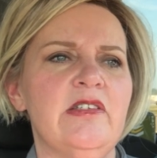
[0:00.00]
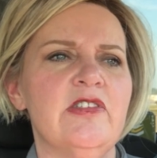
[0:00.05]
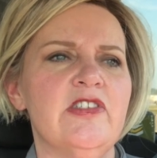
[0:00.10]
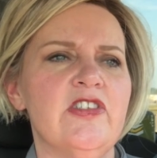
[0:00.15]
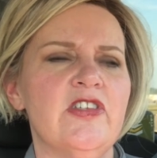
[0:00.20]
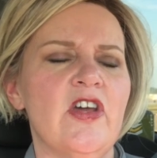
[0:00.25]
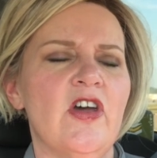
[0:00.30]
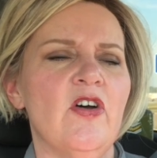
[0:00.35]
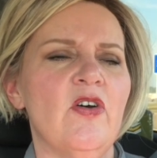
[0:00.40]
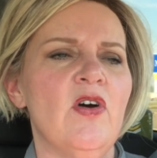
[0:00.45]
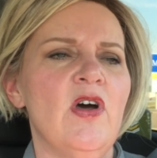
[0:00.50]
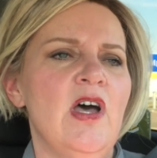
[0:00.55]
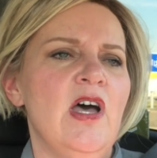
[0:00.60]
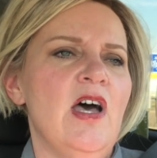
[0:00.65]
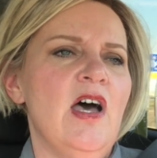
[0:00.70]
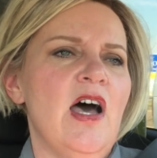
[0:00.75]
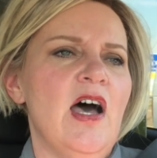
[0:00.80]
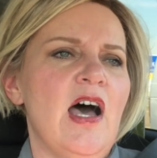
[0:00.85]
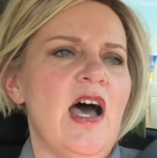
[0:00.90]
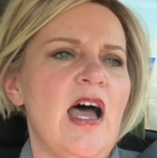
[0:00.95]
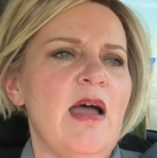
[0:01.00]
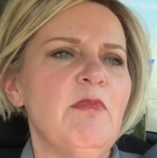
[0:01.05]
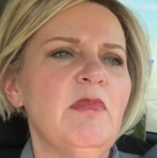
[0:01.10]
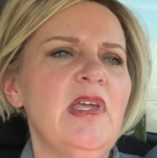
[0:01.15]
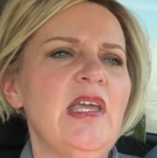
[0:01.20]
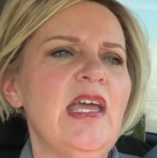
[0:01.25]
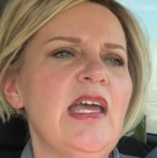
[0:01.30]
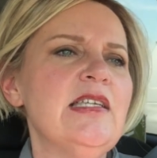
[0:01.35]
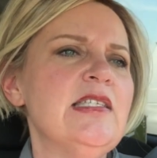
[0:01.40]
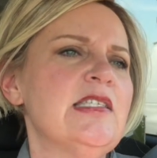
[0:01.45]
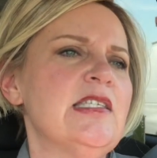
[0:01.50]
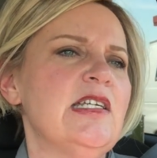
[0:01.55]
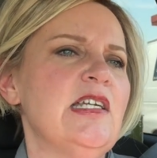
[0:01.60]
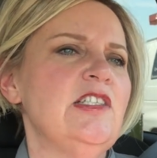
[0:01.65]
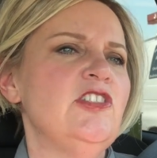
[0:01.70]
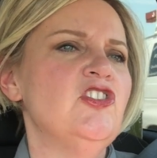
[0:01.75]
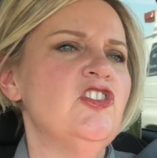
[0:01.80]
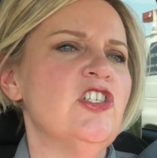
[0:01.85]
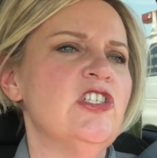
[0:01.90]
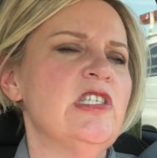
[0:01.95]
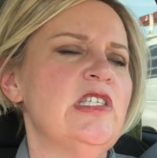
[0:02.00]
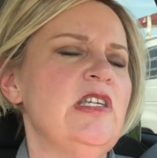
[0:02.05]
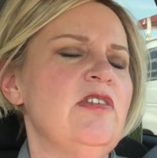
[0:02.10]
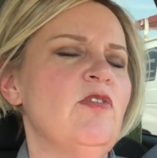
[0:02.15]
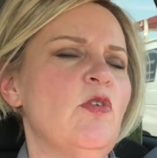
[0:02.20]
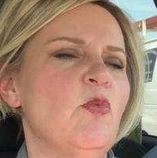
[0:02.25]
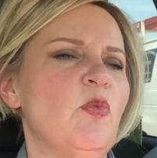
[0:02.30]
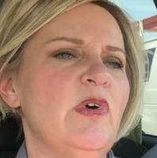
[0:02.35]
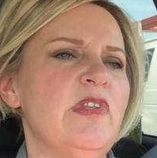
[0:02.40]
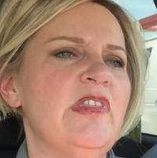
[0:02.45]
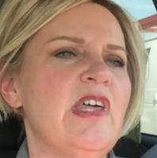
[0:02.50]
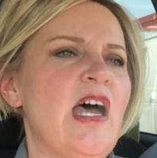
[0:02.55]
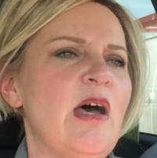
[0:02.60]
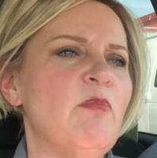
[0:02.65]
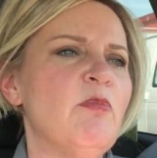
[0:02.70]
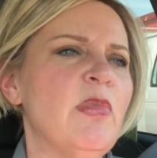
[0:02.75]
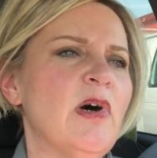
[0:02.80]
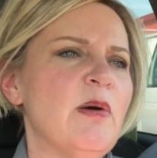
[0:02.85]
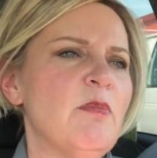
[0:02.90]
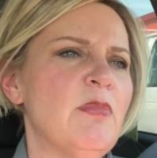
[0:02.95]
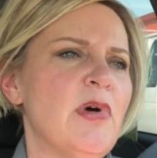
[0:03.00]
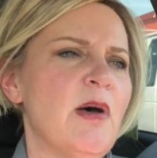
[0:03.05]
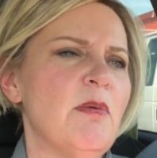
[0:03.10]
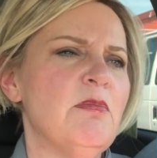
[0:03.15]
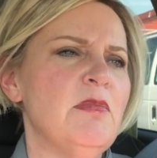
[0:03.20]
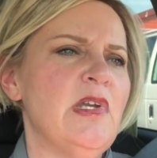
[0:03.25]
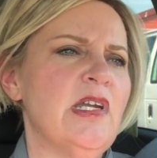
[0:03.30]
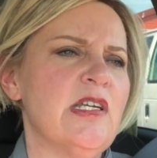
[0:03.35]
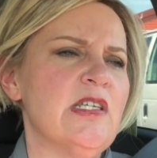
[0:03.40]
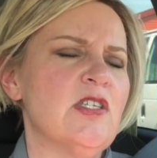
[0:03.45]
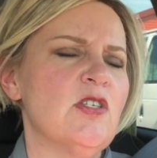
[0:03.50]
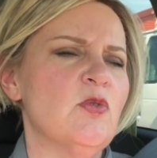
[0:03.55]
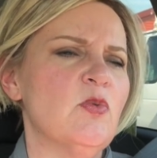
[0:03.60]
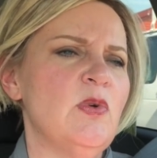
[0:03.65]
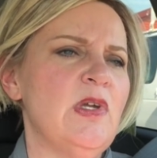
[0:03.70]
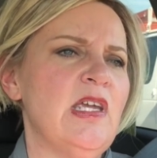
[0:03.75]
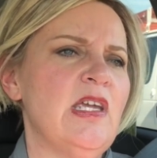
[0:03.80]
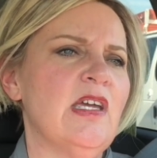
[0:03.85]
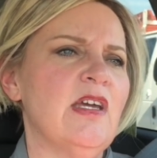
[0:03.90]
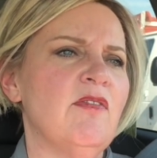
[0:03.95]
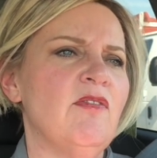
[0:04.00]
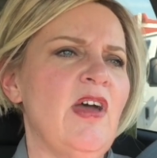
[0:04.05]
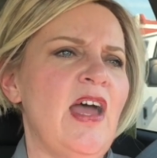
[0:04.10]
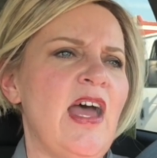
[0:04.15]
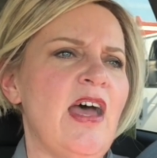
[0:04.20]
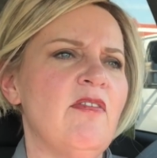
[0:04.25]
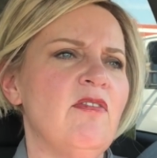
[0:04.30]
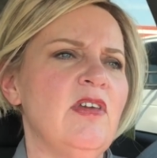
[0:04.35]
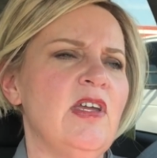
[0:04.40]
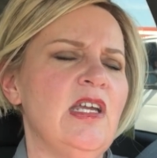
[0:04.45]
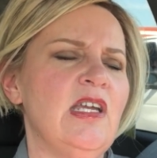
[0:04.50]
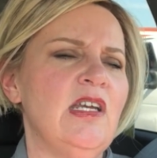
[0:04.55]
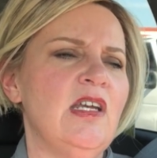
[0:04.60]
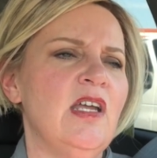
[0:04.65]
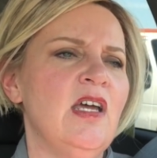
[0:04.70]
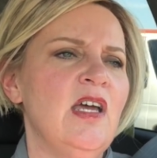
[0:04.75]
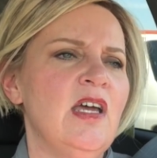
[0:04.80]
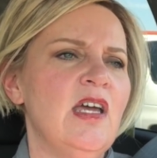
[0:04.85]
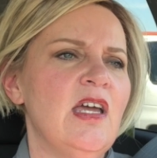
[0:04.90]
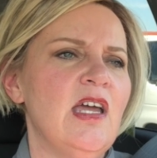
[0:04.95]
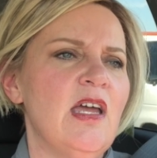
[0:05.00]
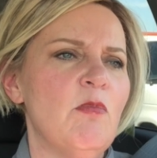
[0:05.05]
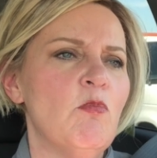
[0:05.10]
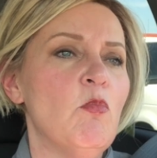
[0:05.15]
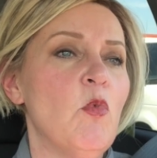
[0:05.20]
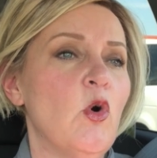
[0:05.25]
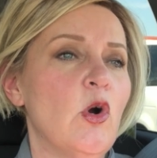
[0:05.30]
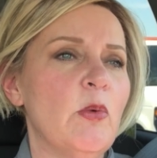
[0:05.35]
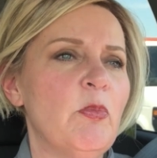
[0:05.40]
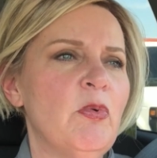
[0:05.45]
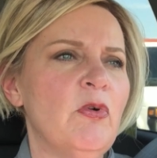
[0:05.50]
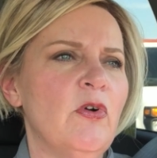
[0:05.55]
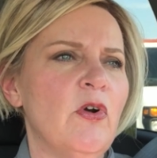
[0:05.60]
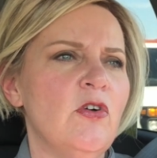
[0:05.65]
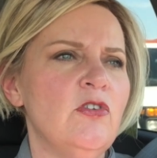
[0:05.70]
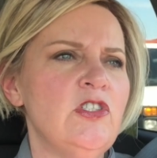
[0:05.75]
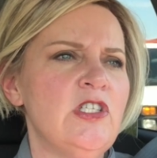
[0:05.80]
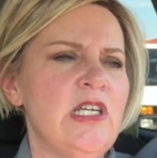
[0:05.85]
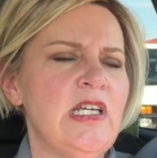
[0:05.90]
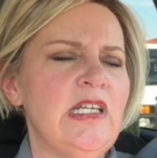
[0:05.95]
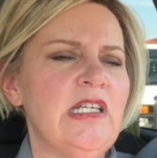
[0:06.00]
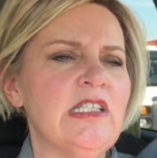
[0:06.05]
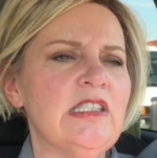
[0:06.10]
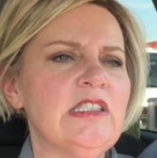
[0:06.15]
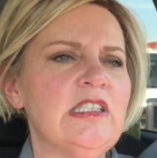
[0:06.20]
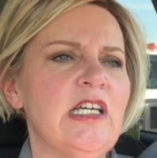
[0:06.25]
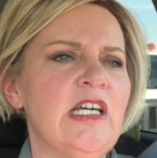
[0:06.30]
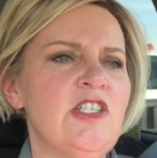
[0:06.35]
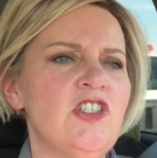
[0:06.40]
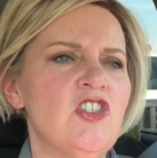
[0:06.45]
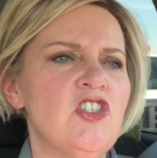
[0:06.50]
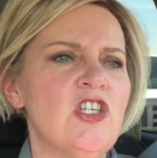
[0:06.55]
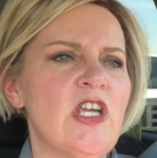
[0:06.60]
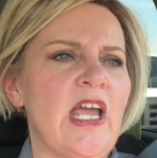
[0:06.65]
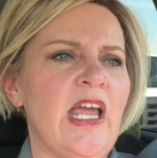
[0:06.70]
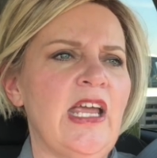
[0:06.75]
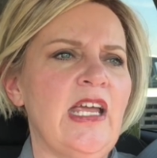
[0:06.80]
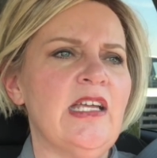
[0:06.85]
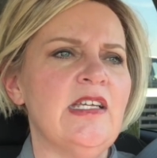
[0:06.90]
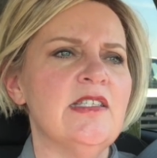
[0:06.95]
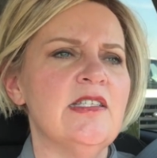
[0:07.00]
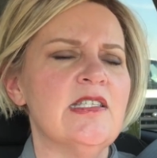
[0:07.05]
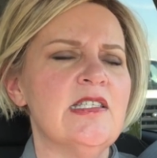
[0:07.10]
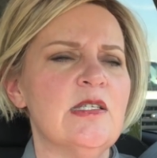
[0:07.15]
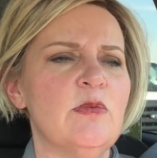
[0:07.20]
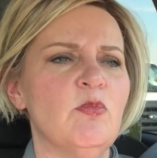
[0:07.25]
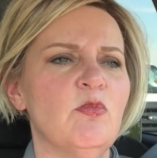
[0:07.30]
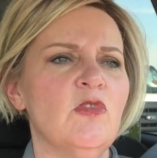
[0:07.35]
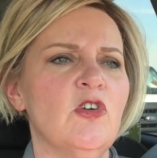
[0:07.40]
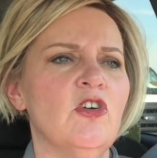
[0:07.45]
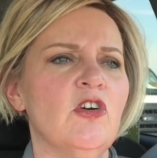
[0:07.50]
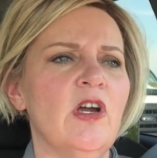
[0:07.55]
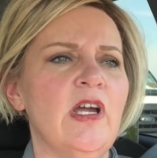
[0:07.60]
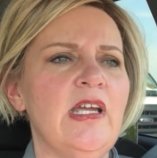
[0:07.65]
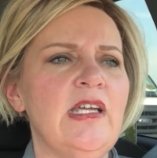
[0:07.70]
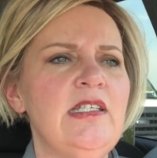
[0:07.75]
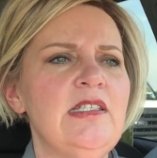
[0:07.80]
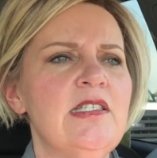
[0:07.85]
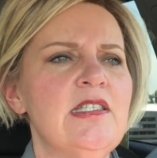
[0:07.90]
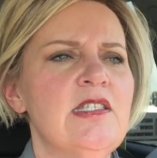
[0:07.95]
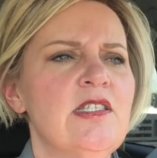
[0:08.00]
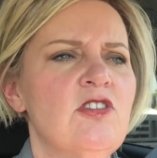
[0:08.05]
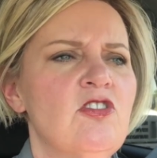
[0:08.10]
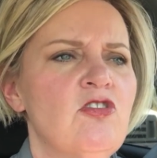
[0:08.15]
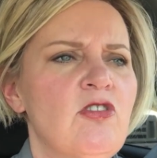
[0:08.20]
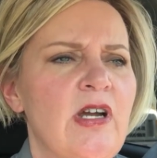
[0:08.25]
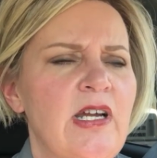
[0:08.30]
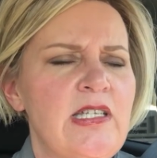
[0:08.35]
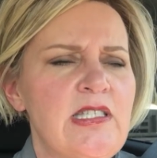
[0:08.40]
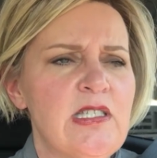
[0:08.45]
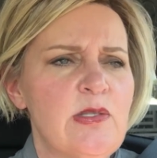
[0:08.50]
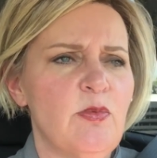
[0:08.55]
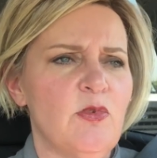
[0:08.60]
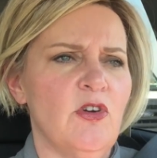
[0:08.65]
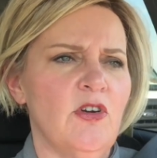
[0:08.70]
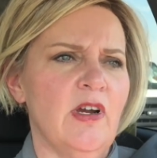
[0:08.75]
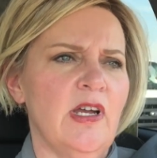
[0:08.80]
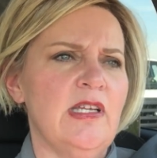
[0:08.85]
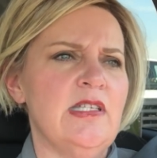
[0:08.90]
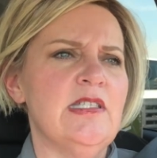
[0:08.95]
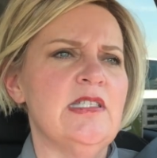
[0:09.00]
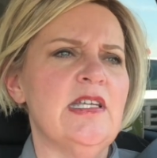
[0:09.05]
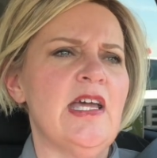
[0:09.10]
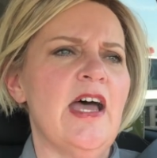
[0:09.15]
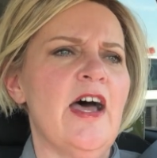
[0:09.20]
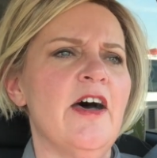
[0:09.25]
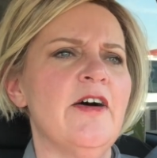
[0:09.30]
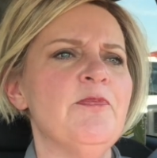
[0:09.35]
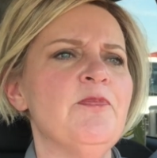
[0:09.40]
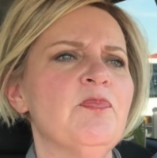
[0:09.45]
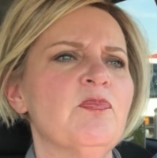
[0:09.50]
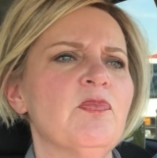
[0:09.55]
So I'm guessing just even with that bump up next week of having more protein at lunch and some grains, trying some grains out,